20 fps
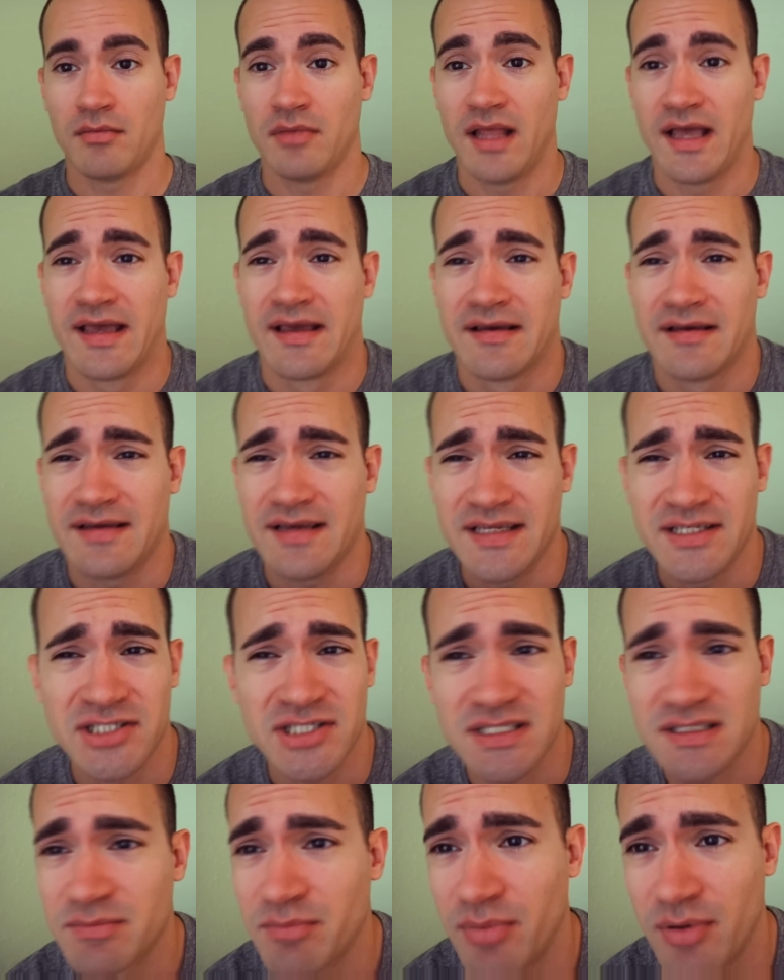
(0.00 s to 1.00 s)
like, it
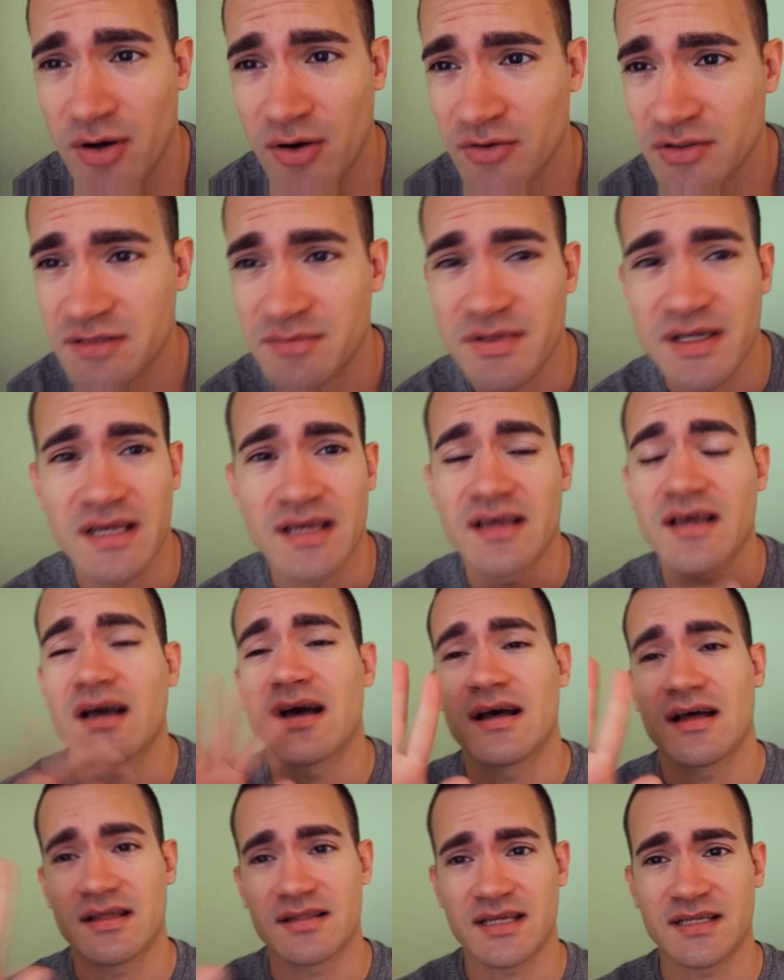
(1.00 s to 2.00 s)
just poked me,
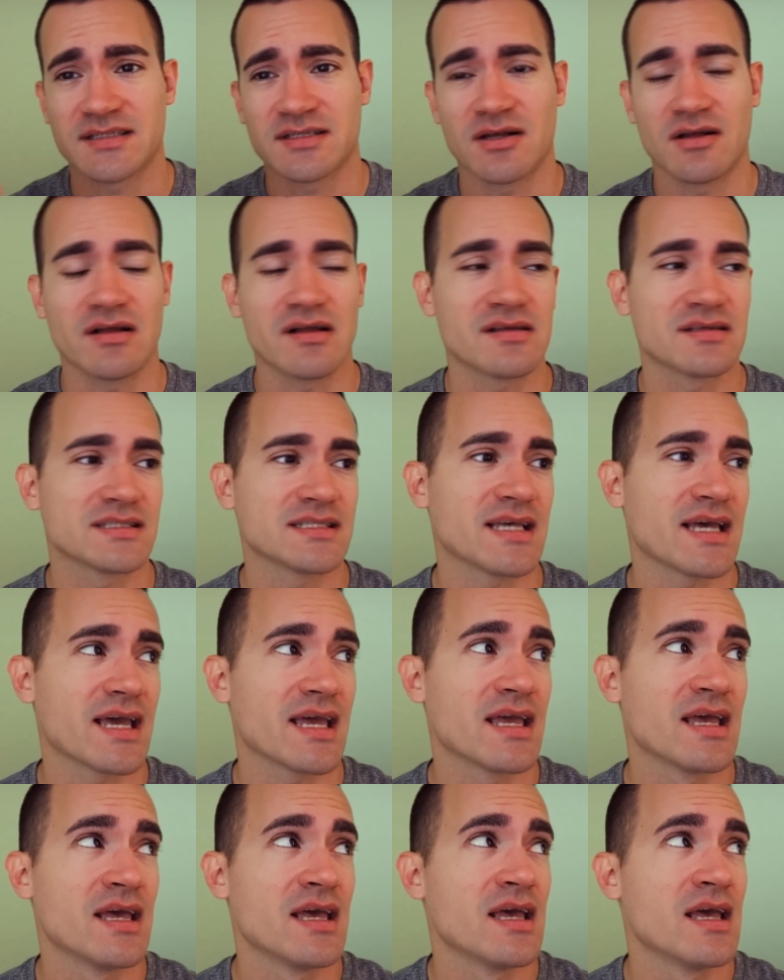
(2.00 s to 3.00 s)
that's all I'll
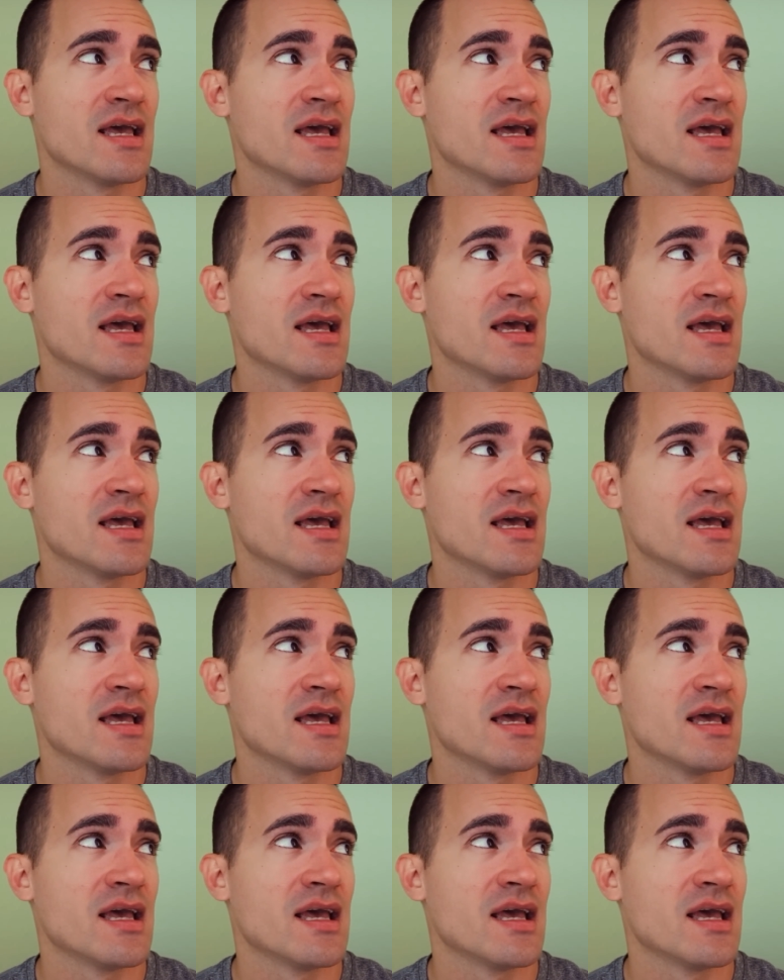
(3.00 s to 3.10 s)
say.